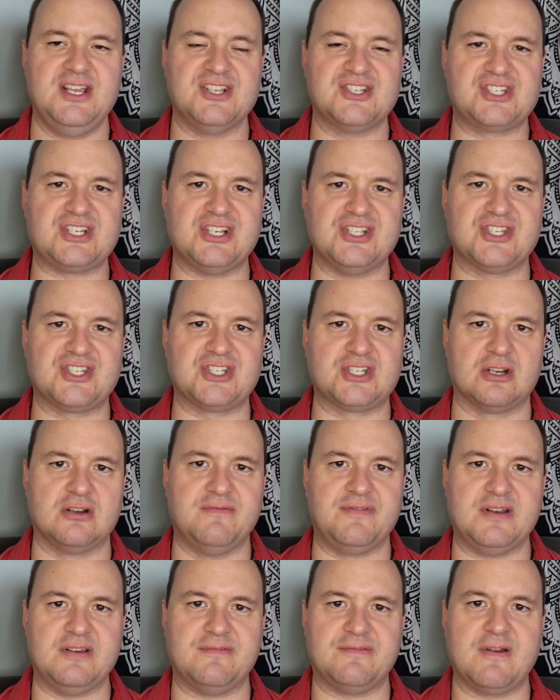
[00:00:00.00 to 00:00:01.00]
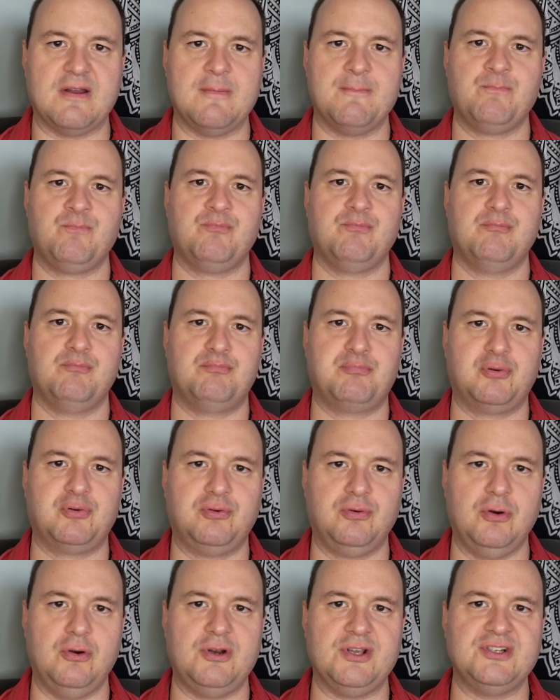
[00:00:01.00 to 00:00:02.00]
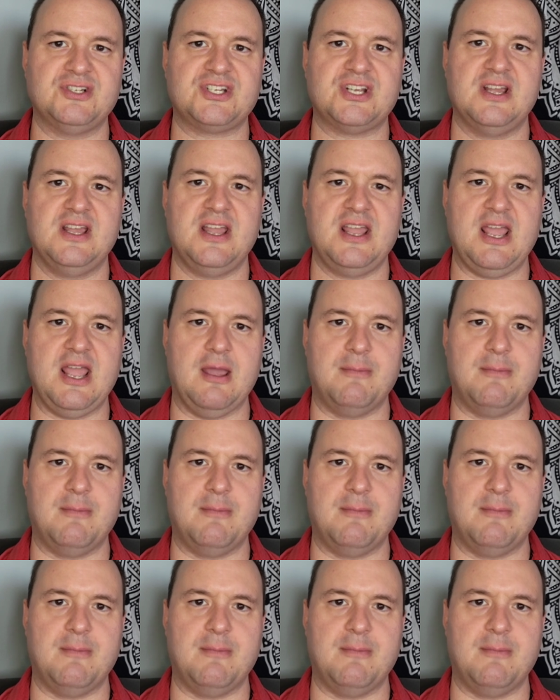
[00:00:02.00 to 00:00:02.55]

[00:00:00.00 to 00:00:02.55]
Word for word: is conservative, prudent,